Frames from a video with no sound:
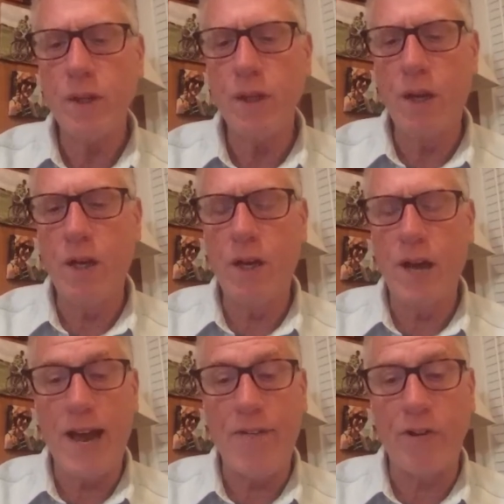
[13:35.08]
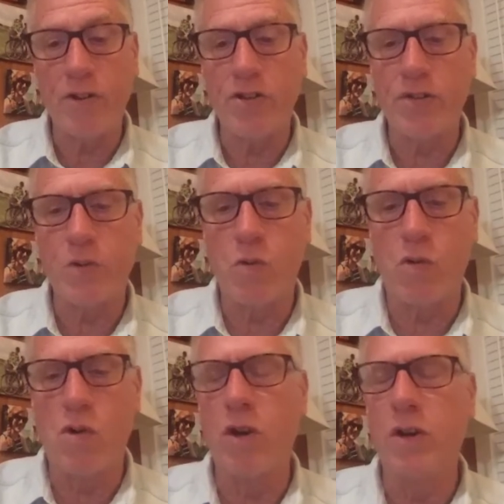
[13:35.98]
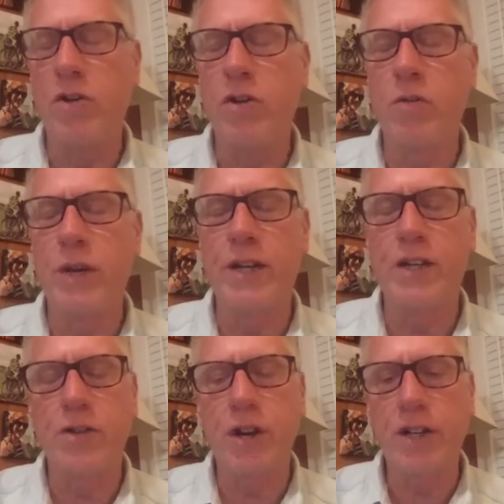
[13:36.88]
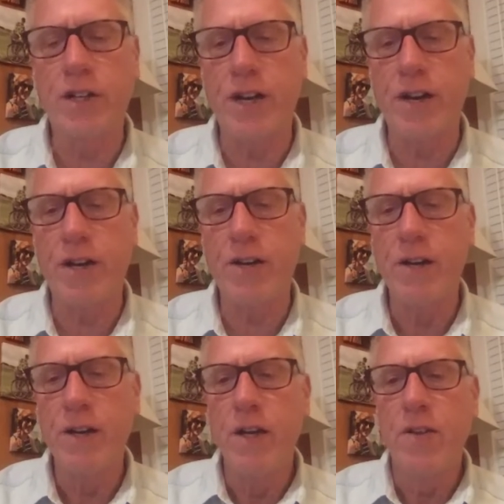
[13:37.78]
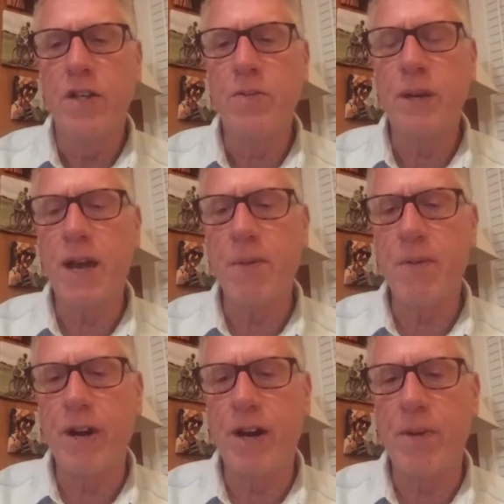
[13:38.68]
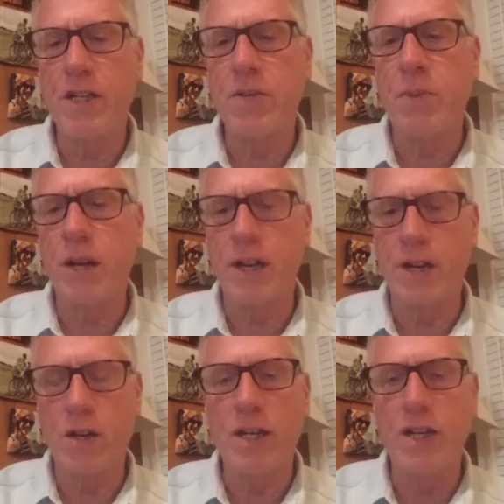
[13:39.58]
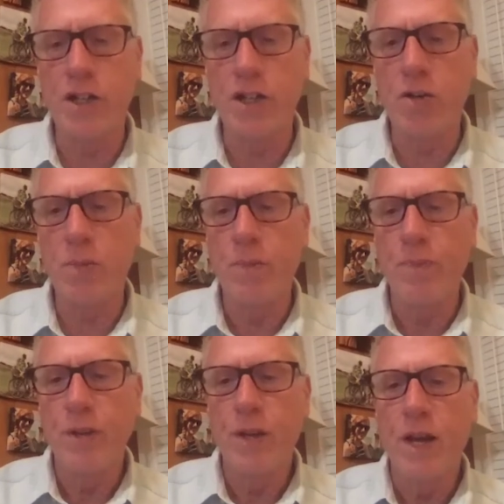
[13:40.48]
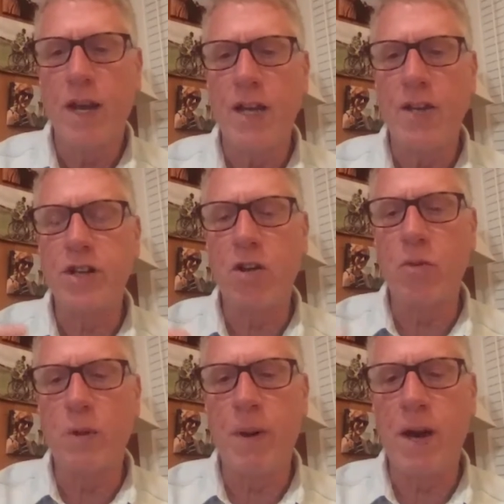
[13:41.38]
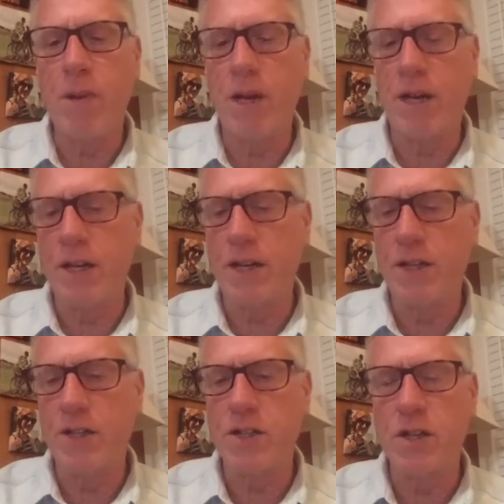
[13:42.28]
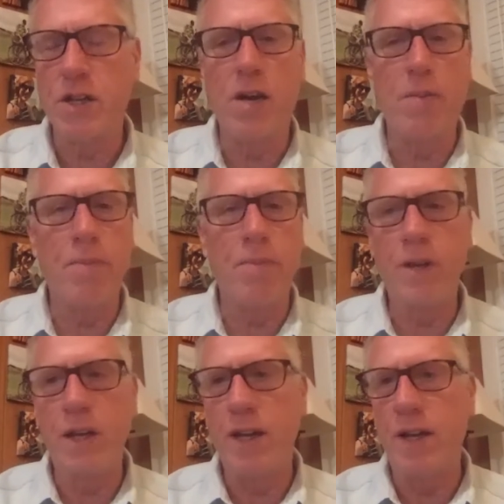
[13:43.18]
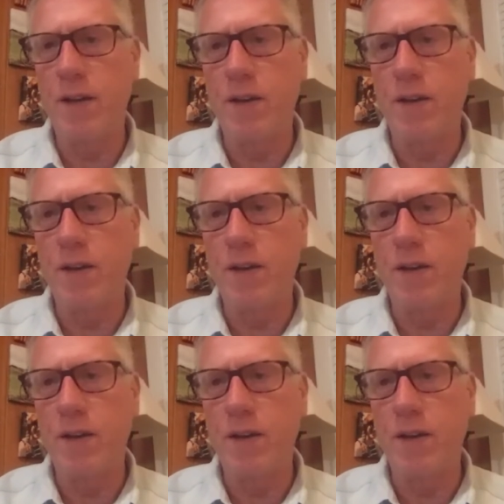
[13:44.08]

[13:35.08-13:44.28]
uh, after the Civil War during the Reconstruction era, this became a very much a political issue. And so the Republicans, um, the